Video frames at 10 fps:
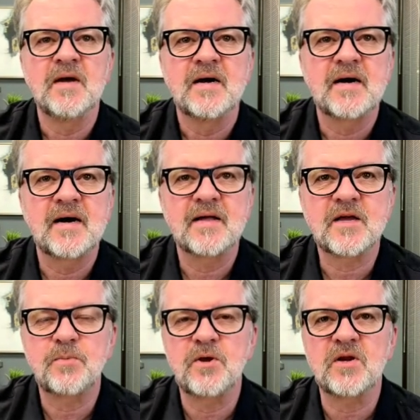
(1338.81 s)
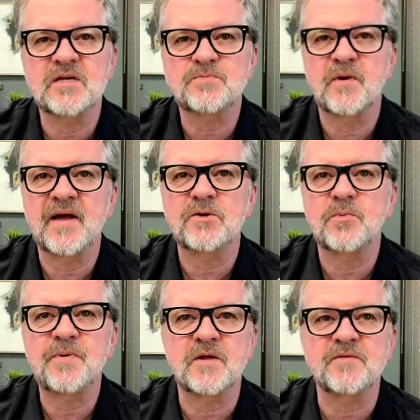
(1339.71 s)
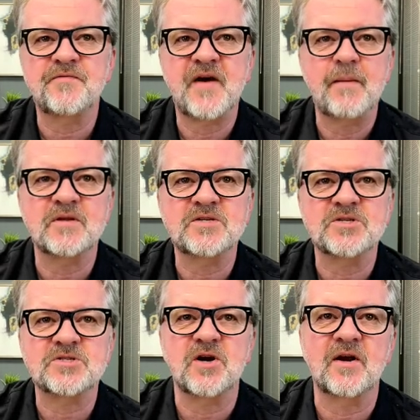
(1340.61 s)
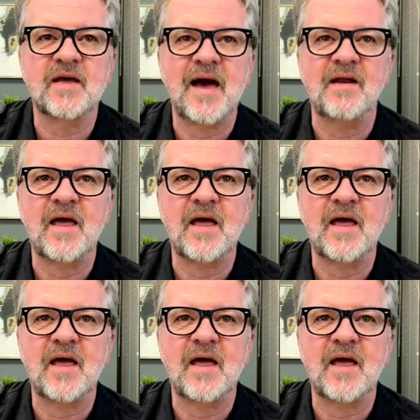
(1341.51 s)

The community is planned to appeal to families just starting out,